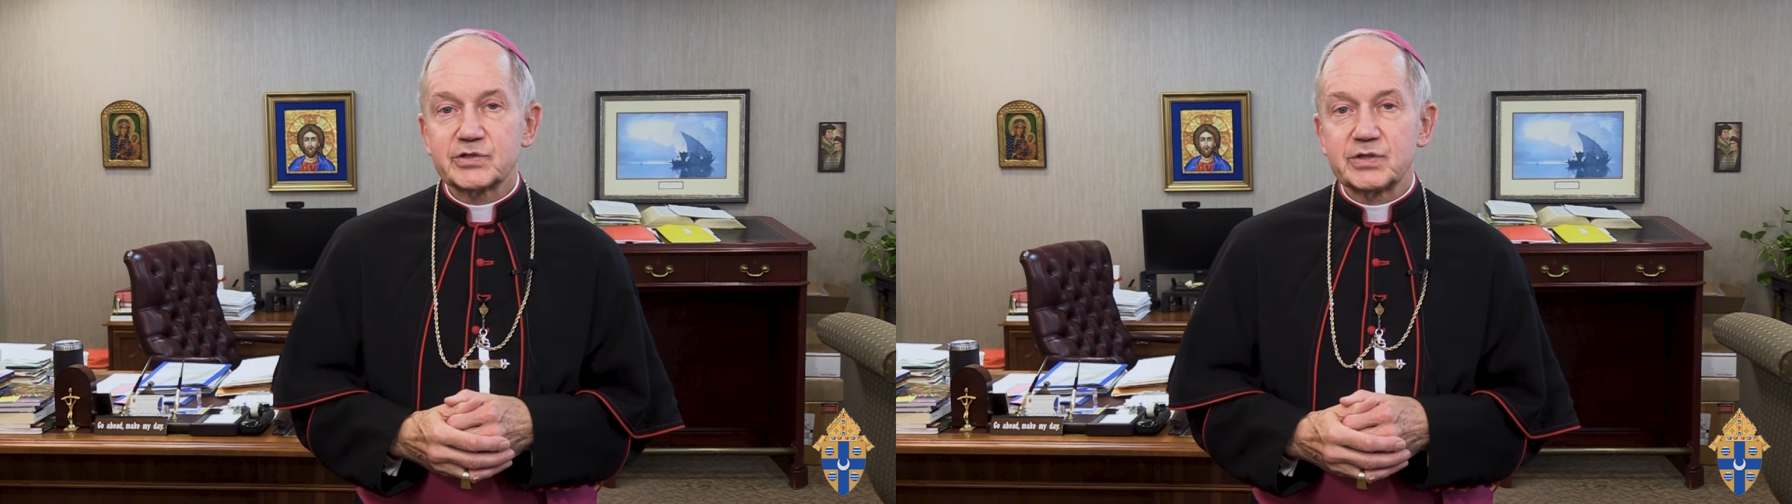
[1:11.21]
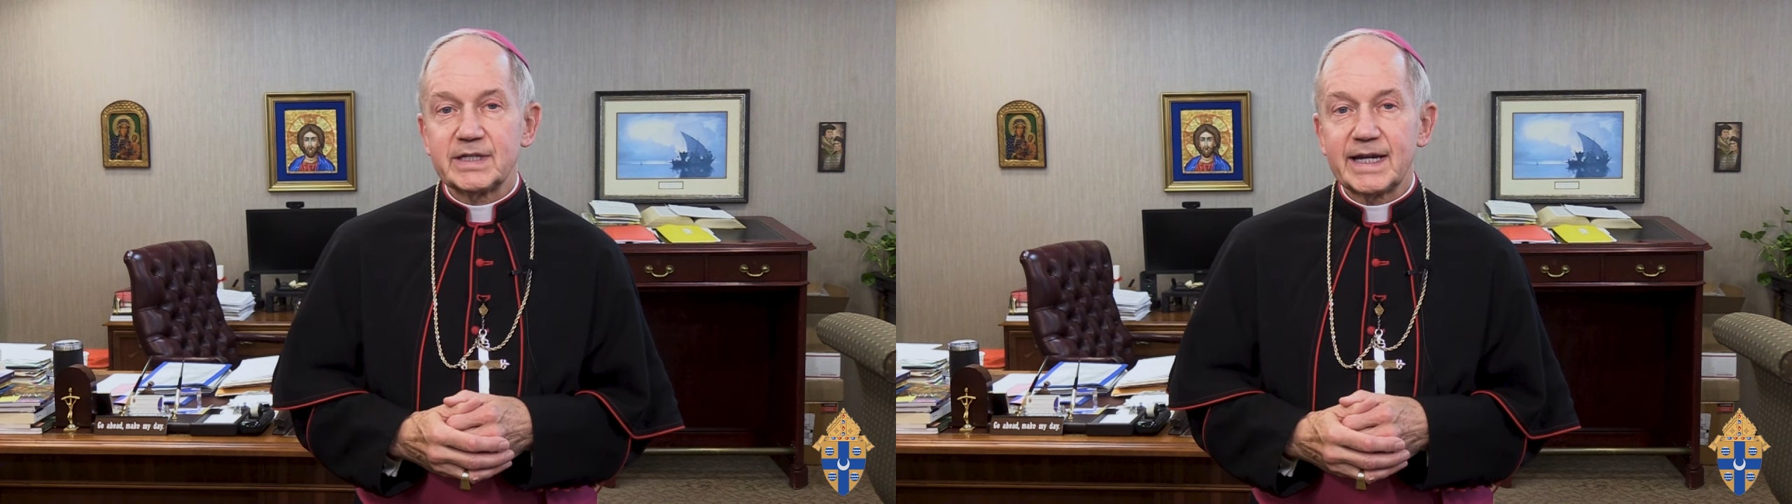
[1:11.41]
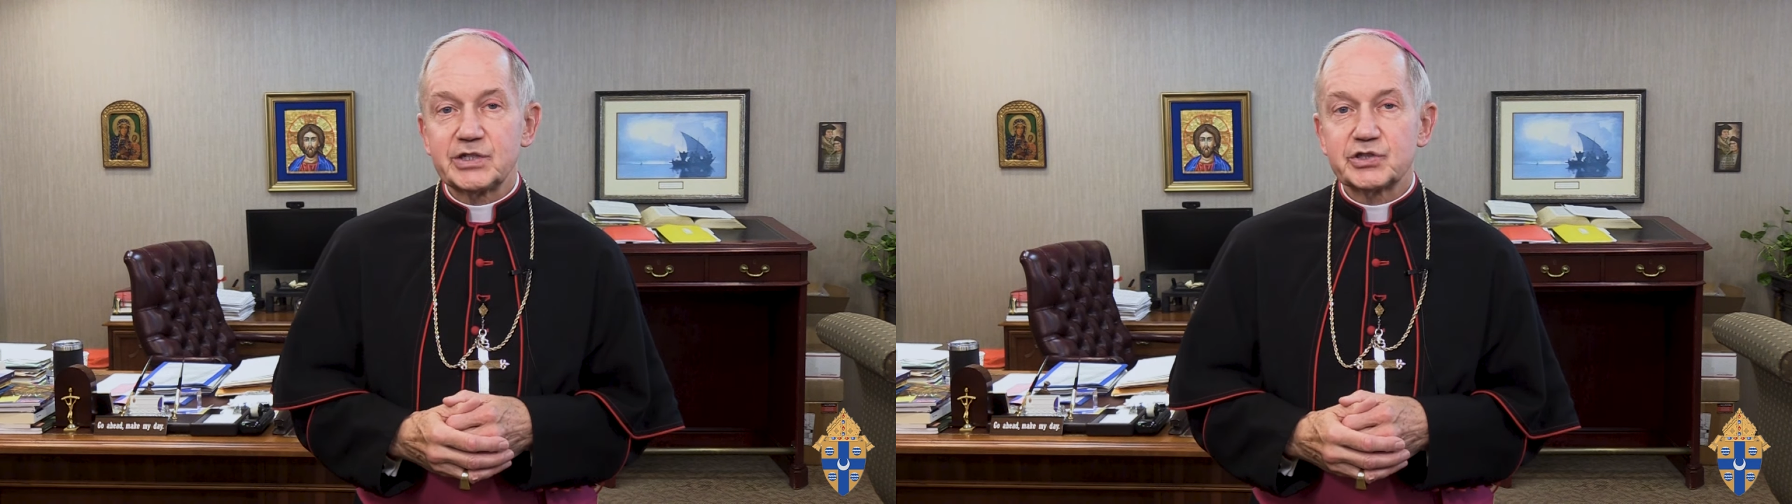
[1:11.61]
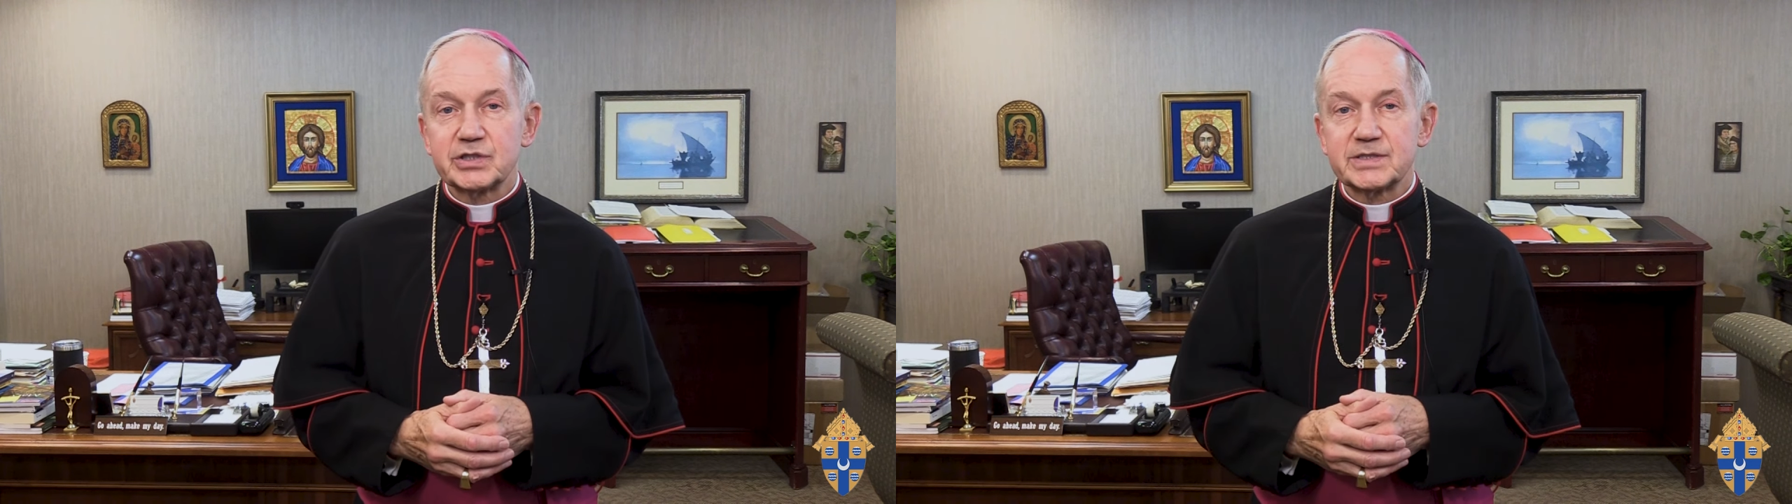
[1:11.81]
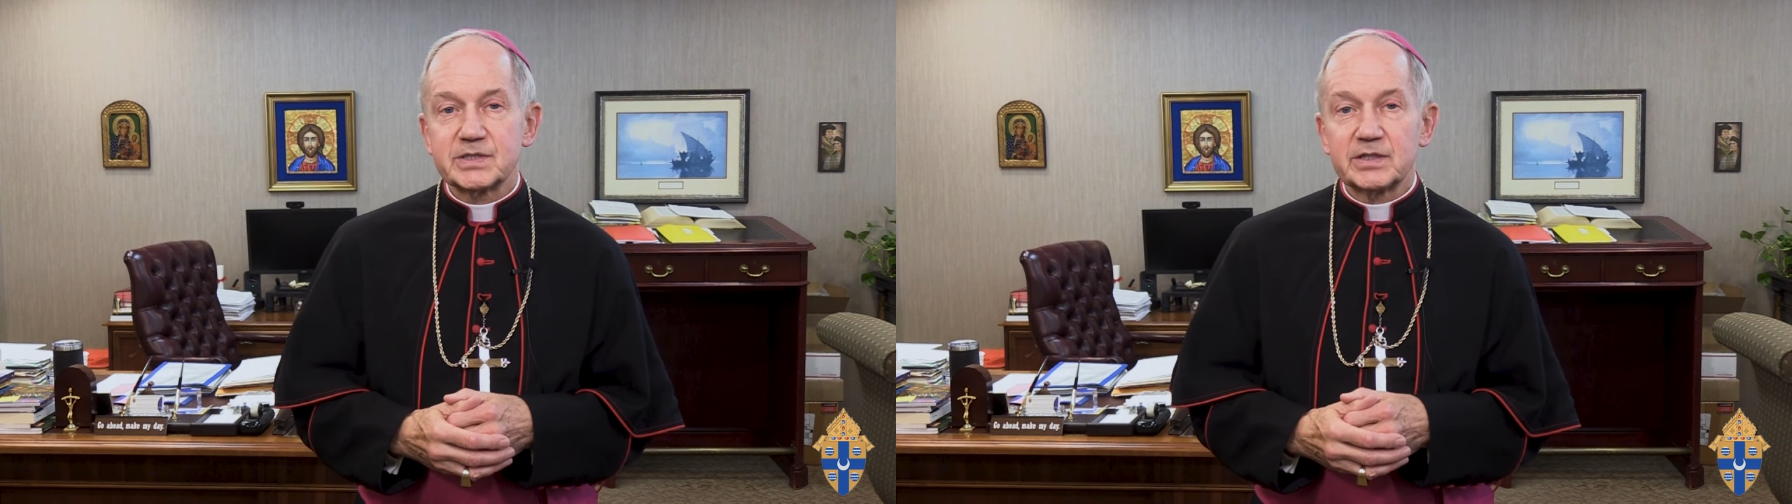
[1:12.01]
to the
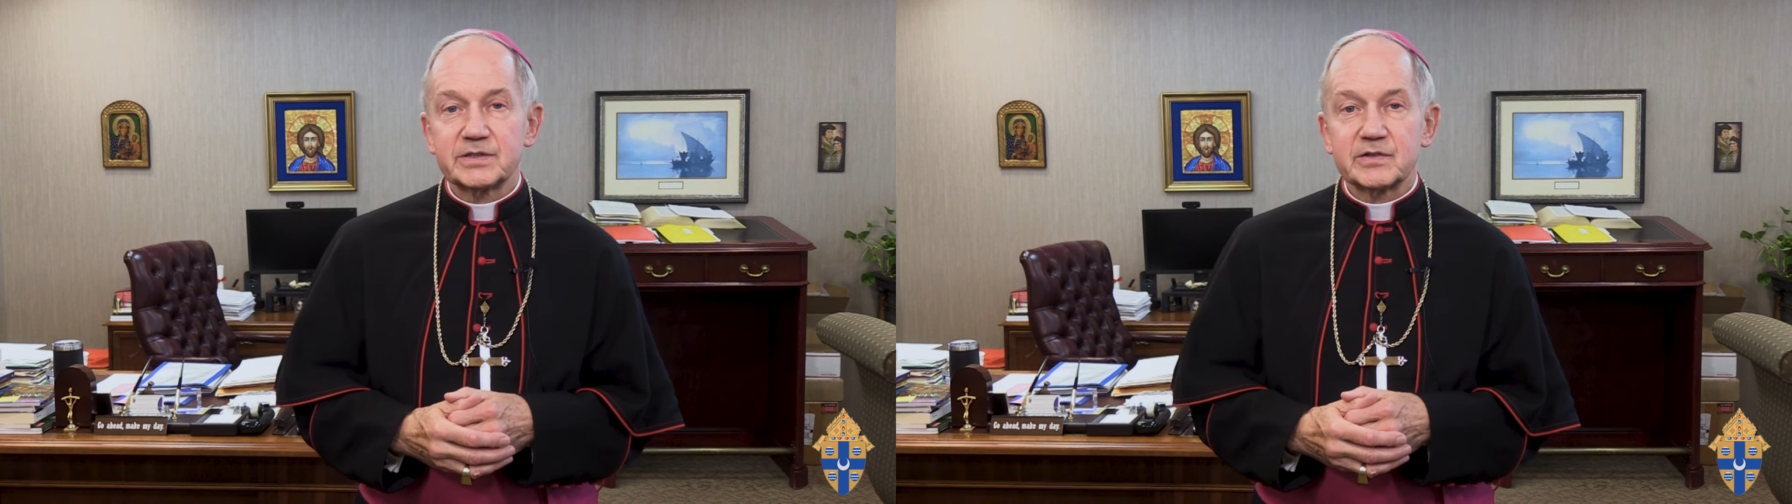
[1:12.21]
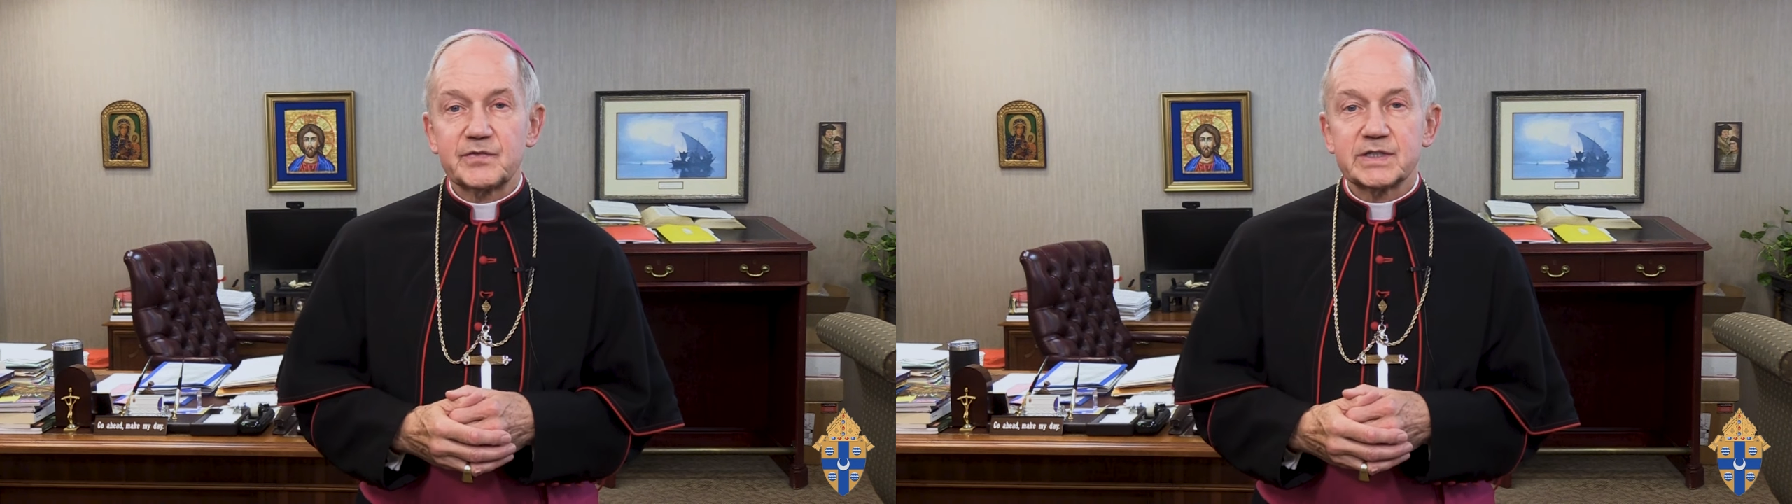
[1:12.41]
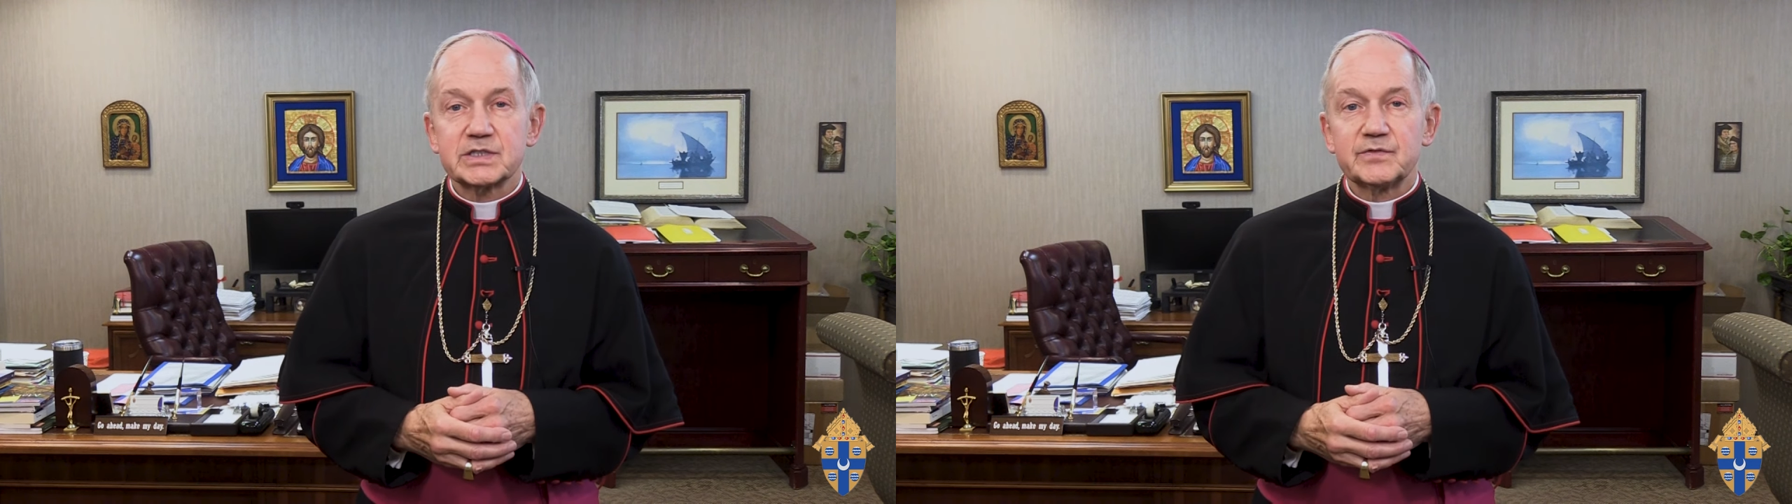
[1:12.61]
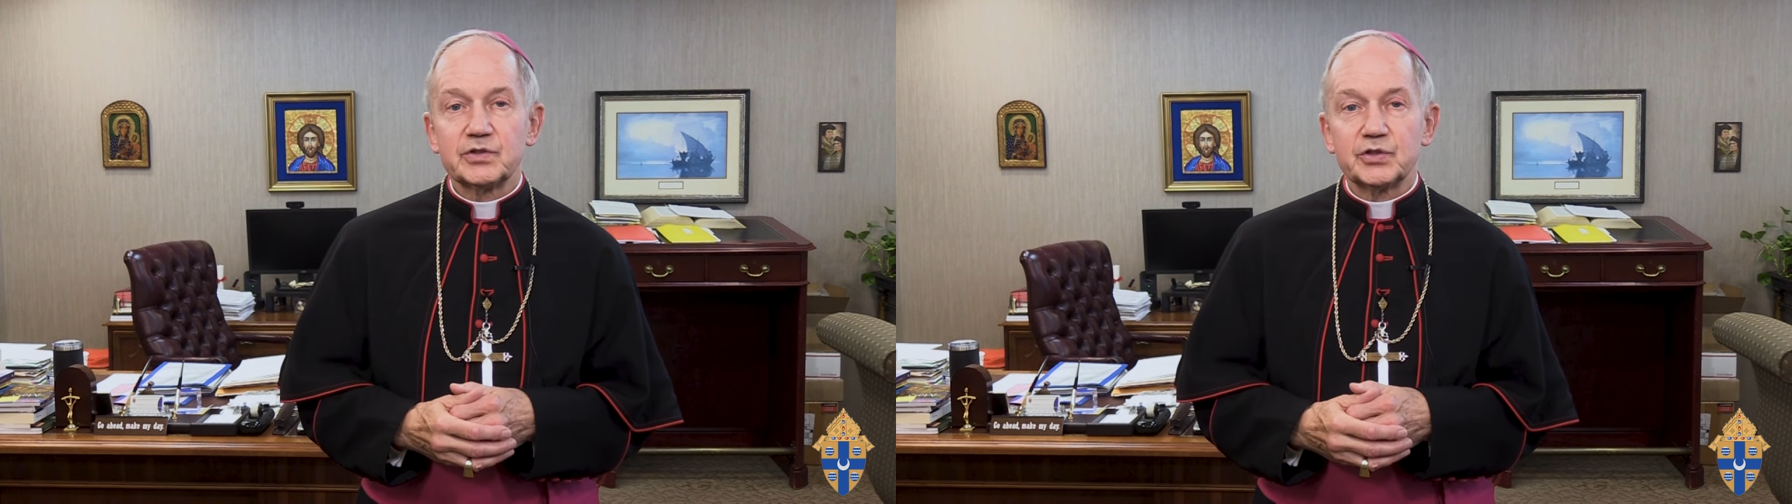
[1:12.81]
ancient Celtic festival